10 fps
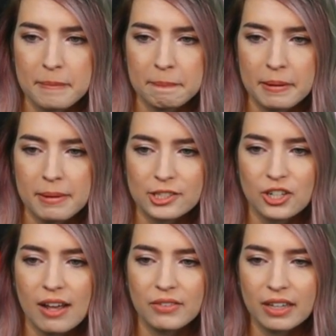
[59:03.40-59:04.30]
Imagine
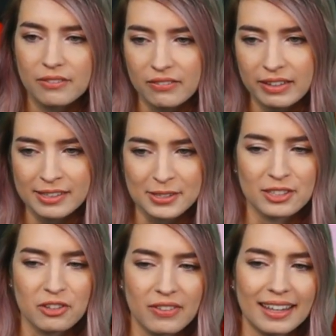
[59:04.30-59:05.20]
having Aviva in
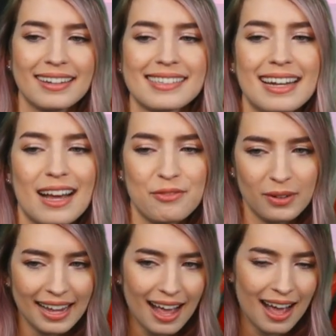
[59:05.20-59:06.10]
storage and thinking it's a Nat 4.
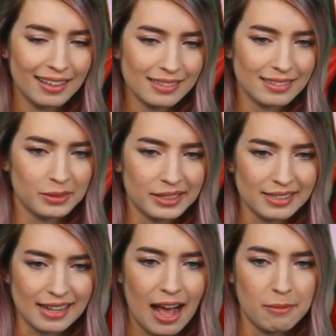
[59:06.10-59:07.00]
Yeah, that totally
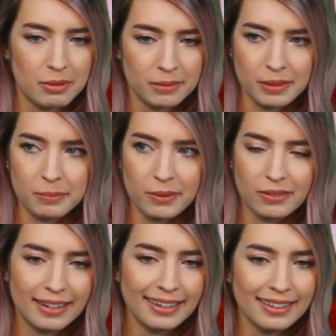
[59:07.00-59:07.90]
doesn't happen to people,
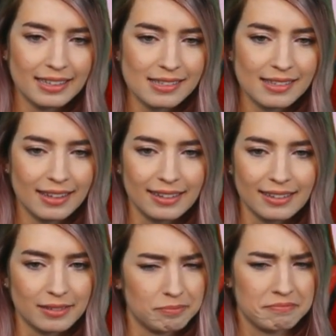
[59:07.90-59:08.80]
right? That's like,
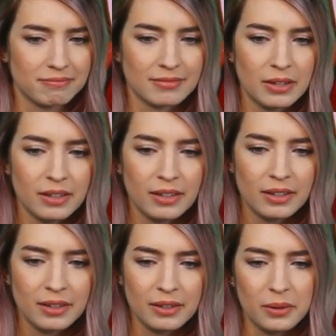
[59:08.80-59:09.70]

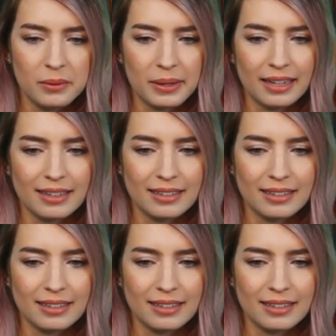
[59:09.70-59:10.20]
no way.